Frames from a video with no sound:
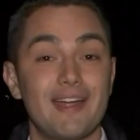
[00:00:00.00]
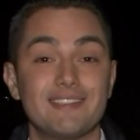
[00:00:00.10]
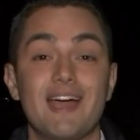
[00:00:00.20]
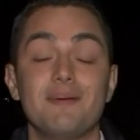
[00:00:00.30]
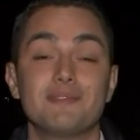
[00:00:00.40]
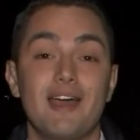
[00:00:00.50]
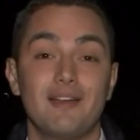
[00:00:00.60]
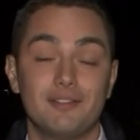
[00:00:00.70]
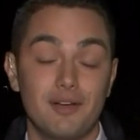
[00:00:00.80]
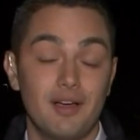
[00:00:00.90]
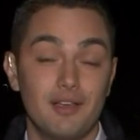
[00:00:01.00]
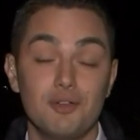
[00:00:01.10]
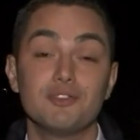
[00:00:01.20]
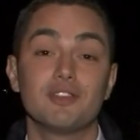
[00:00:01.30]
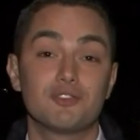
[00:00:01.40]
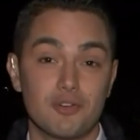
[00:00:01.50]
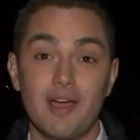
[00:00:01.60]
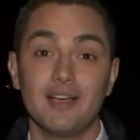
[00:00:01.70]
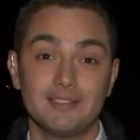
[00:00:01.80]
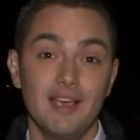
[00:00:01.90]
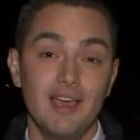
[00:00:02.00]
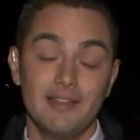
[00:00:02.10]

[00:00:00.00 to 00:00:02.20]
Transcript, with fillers: at times dr uh, using drugs.